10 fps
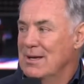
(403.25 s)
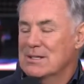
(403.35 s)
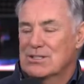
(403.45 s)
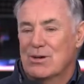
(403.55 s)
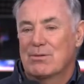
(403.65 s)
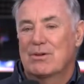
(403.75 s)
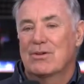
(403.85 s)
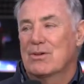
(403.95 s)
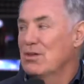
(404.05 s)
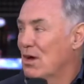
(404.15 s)
Not so
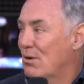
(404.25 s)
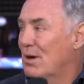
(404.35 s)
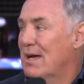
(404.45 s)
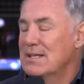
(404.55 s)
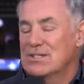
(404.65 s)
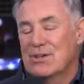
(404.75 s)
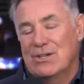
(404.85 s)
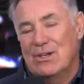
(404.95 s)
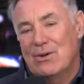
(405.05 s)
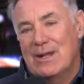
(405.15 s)
no, and so
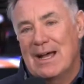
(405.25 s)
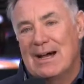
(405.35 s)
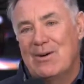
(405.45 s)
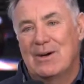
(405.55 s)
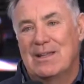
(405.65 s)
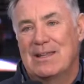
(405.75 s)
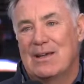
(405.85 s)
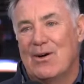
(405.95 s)
you know now uh,